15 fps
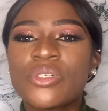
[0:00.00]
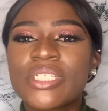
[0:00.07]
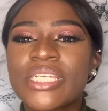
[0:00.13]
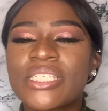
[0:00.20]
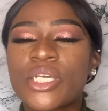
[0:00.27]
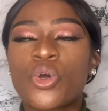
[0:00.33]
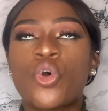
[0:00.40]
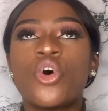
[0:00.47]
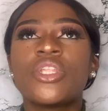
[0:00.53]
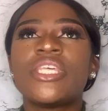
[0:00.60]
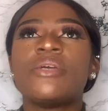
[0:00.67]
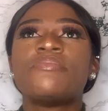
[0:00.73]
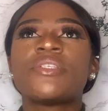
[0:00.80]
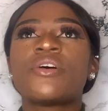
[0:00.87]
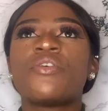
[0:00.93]
says that God
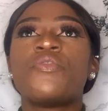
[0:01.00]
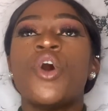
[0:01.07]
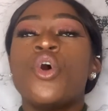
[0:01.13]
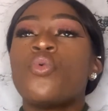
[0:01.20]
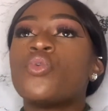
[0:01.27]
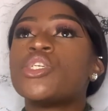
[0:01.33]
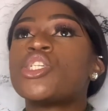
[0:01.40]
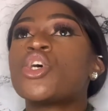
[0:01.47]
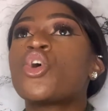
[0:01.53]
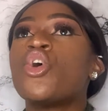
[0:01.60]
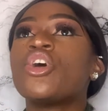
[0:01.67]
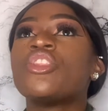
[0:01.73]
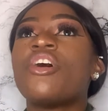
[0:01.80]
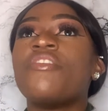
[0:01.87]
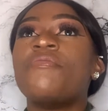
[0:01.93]
himself was a
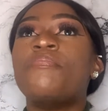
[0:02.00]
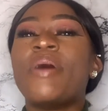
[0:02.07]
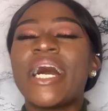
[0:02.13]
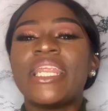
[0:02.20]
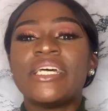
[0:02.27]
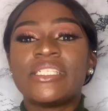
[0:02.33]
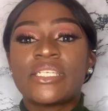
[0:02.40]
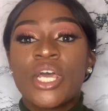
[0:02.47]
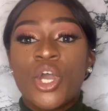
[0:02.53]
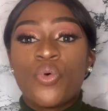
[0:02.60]
God of balance.